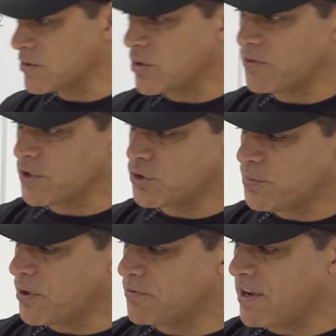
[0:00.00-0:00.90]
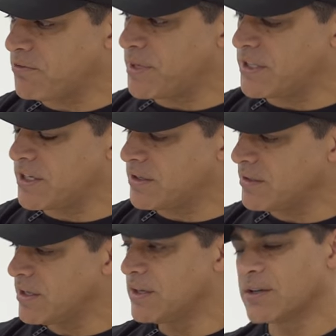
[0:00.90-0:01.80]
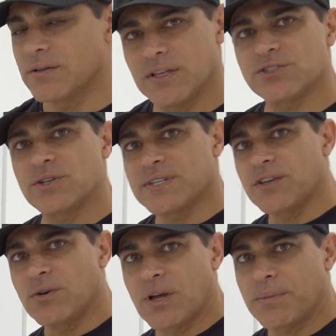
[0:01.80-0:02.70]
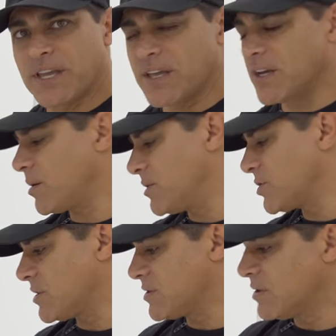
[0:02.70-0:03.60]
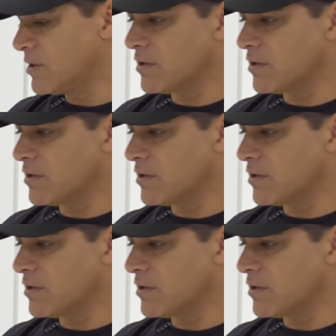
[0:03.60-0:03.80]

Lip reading: So for 2.5 million, let's just say you're not paying any commissions.